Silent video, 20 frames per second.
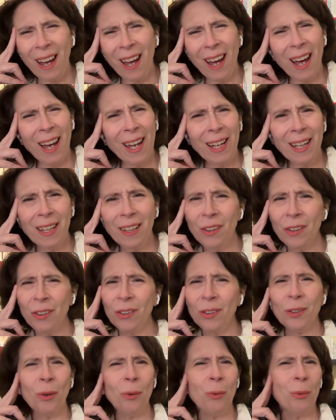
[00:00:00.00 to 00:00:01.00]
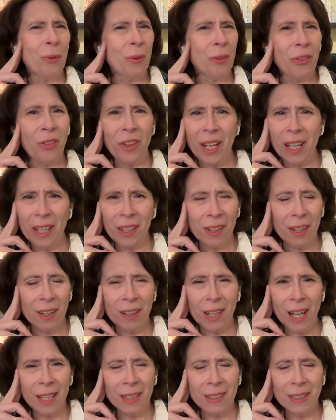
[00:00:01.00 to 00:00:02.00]
I don't think that
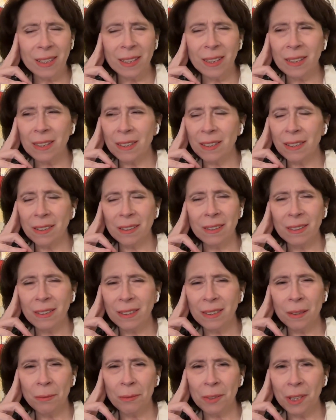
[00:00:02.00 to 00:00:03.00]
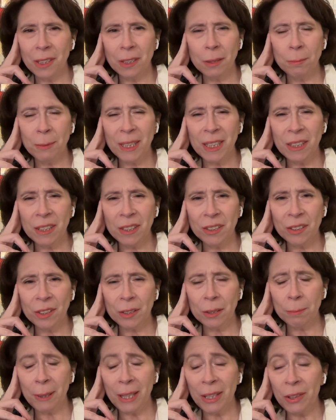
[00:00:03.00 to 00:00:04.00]
that's something to be concerned
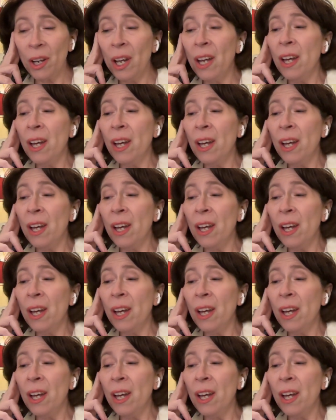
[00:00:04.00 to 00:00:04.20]
about.